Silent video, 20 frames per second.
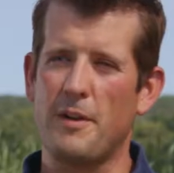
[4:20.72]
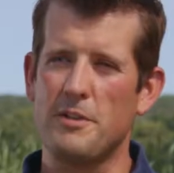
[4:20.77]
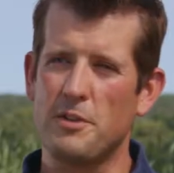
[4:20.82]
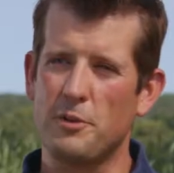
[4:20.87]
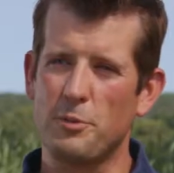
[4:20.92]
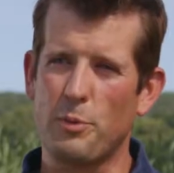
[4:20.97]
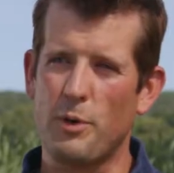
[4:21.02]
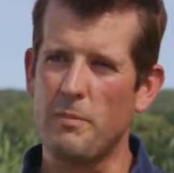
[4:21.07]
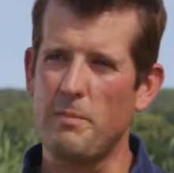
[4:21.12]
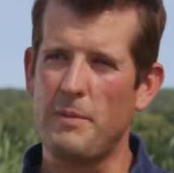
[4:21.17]
is
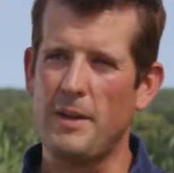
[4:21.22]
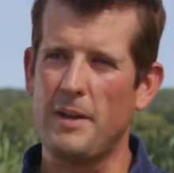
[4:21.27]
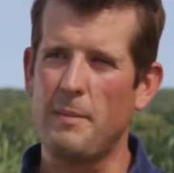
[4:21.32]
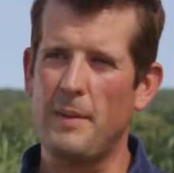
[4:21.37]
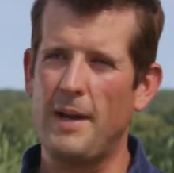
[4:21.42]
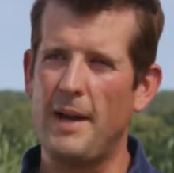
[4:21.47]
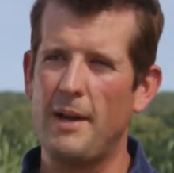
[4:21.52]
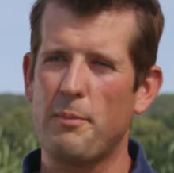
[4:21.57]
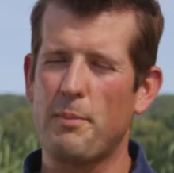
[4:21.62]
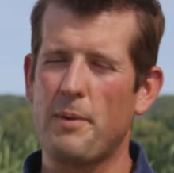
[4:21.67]
just one big
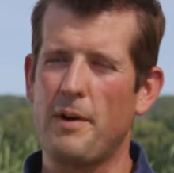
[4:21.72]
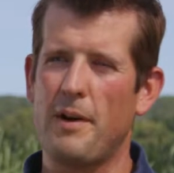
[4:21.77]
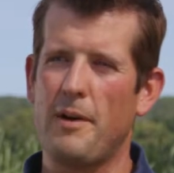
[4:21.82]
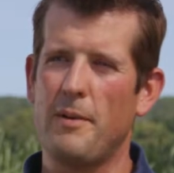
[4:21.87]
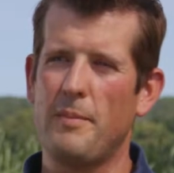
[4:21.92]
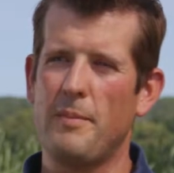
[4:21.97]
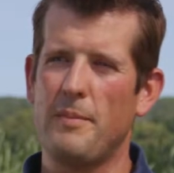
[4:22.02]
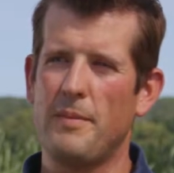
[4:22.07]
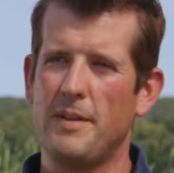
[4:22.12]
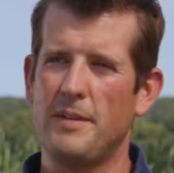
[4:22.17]
math
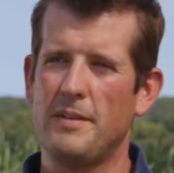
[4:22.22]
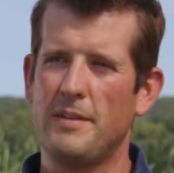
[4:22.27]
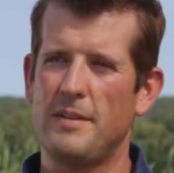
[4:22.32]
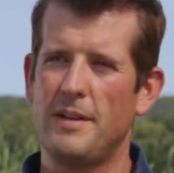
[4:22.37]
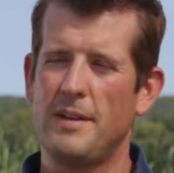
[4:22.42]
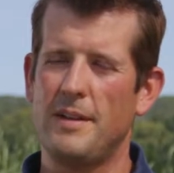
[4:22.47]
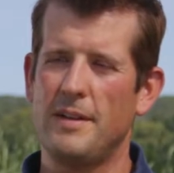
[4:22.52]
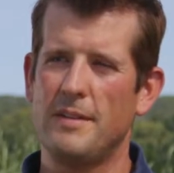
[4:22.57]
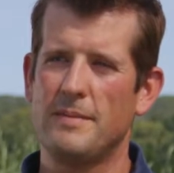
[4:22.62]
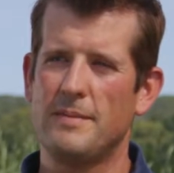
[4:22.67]
problem that
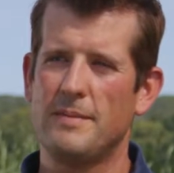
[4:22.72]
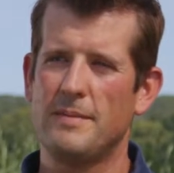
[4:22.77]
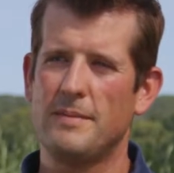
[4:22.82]
uh,